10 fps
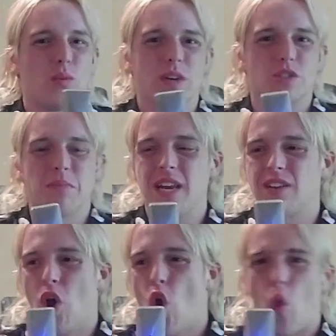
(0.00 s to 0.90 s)
which
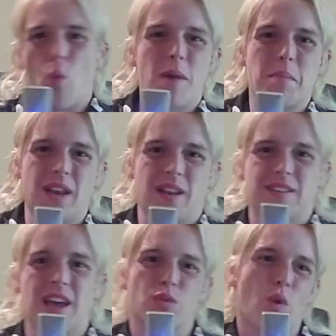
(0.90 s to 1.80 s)
means 1 minute
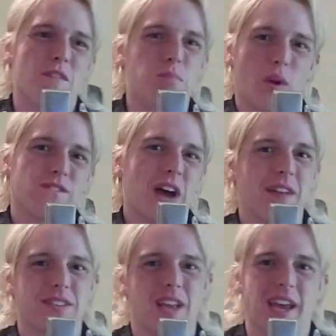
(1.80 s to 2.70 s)
is now
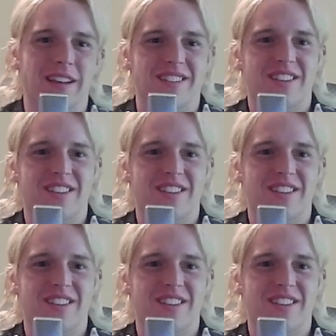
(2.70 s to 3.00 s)
12.5 seconds.